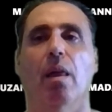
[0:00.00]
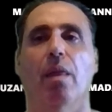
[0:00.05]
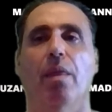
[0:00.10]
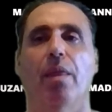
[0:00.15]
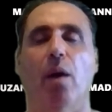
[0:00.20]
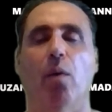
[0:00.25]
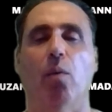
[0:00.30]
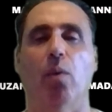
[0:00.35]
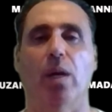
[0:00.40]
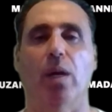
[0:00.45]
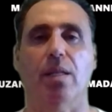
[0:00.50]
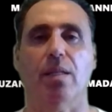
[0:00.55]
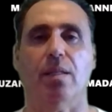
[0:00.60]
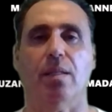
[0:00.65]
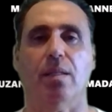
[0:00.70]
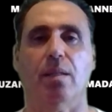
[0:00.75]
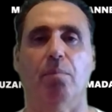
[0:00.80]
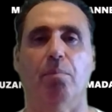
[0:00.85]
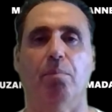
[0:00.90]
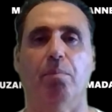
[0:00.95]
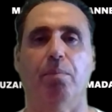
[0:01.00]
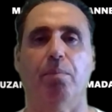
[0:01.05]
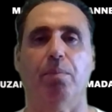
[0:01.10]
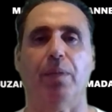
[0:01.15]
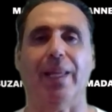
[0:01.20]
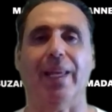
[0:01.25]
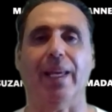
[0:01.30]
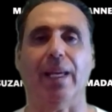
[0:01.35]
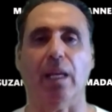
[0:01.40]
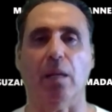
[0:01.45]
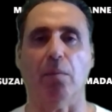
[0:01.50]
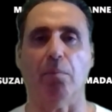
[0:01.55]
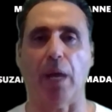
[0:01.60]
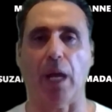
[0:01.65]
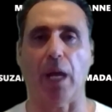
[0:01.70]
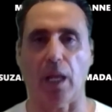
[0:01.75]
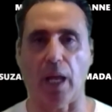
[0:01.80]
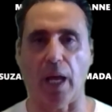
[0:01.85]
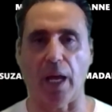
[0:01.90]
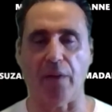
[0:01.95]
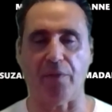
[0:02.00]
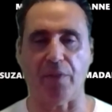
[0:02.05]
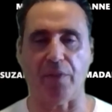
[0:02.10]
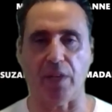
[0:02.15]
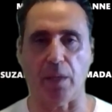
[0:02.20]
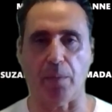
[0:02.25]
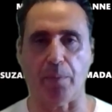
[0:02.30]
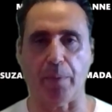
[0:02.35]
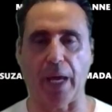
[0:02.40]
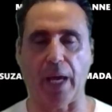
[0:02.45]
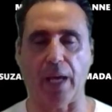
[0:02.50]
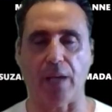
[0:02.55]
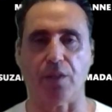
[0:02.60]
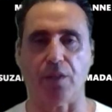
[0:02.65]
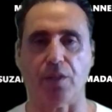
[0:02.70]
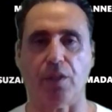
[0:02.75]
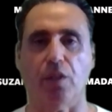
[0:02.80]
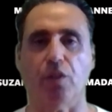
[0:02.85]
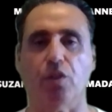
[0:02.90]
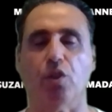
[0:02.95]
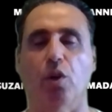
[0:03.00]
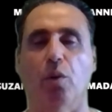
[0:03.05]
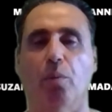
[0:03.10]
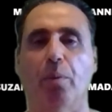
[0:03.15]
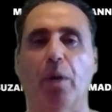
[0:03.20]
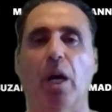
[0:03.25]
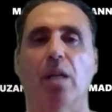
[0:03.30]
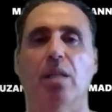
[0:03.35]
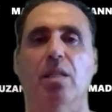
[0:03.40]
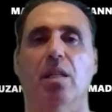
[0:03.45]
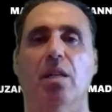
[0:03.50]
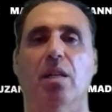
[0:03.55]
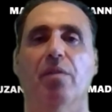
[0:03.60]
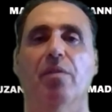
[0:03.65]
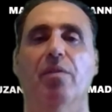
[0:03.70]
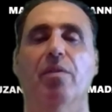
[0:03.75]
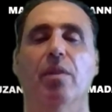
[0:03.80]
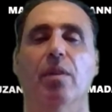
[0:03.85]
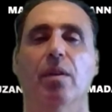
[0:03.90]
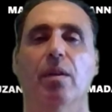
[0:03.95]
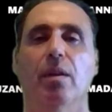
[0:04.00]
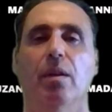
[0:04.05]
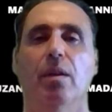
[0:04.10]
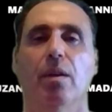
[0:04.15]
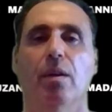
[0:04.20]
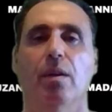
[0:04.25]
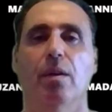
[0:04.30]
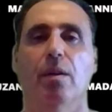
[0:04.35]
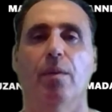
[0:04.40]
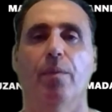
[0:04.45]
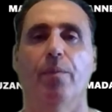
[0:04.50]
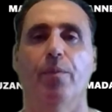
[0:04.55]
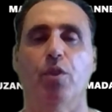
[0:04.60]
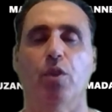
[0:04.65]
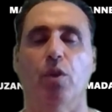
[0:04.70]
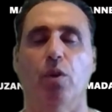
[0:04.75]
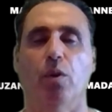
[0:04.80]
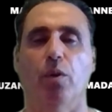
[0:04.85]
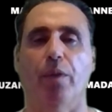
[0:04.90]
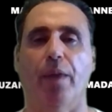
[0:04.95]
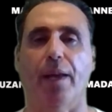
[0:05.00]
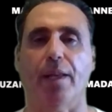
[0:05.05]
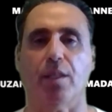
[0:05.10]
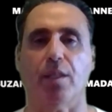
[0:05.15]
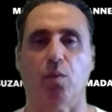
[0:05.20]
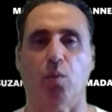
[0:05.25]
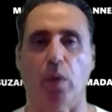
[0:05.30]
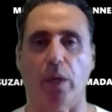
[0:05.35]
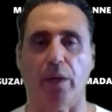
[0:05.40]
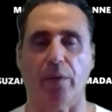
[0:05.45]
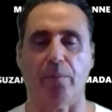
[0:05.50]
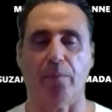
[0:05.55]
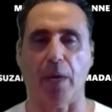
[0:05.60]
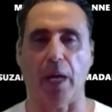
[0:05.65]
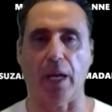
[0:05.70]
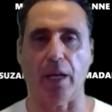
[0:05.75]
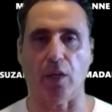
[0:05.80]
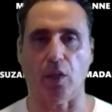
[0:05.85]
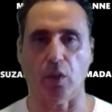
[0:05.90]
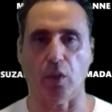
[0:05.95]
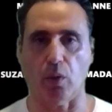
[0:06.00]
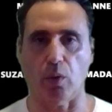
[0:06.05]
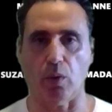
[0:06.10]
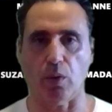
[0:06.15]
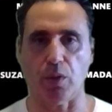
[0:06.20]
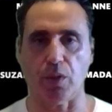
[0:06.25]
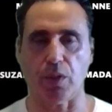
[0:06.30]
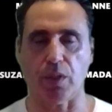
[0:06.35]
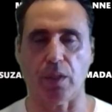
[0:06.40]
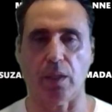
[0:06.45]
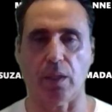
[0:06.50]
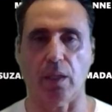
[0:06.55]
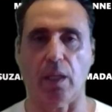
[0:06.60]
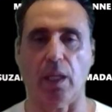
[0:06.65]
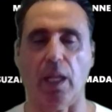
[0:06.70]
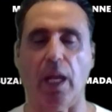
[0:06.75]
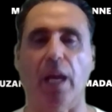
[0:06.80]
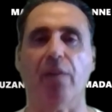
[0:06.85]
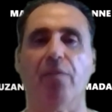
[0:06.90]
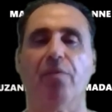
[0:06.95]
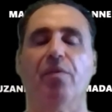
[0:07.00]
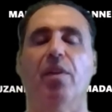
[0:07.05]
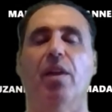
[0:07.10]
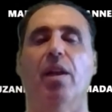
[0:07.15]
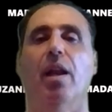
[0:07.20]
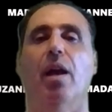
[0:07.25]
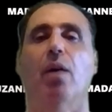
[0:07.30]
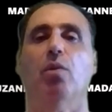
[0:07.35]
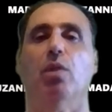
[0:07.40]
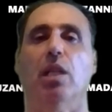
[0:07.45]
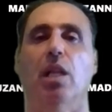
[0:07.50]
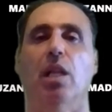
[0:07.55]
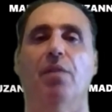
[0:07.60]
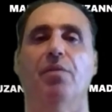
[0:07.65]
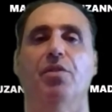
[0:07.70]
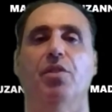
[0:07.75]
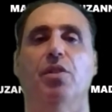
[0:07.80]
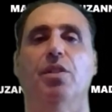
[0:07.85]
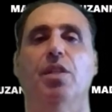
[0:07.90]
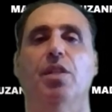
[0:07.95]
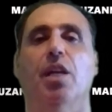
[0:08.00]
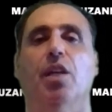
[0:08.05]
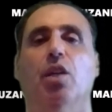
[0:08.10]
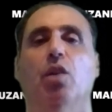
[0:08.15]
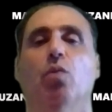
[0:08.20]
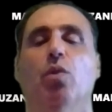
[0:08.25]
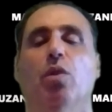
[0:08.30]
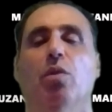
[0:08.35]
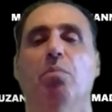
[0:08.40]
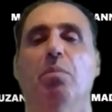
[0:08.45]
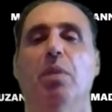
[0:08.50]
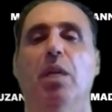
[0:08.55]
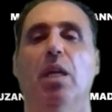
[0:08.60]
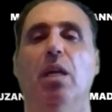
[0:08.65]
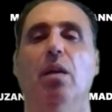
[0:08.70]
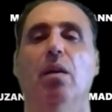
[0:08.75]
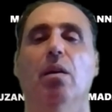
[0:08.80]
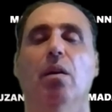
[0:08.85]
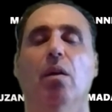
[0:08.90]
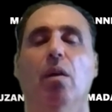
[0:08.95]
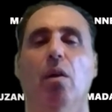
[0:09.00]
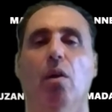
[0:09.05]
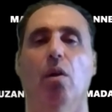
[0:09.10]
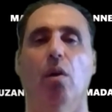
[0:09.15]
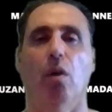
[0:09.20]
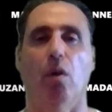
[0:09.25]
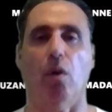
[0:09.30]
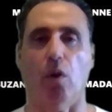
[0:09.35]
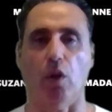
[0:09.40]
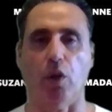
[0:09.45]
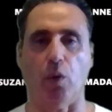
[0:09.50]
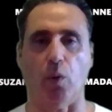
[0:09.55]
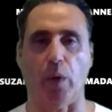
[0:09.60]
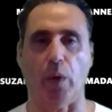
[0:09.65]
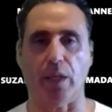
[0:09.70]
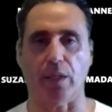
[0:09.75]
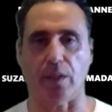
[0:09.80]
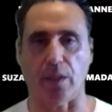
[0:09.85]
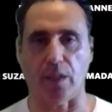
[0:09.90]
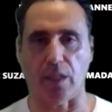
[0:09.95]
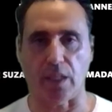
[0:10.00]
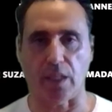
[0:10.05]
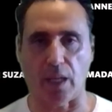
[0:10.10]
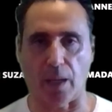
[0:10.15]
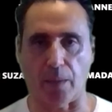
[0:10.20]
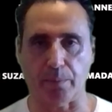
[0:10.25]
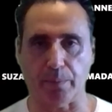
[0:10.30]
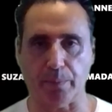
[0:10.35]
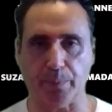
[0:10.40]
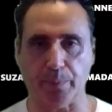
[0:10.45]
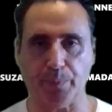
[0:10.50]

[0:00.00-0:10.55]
that was plaguing my life in the past into a positive. So that's one of my goals in life, and I would love to take you with me all the way to the top.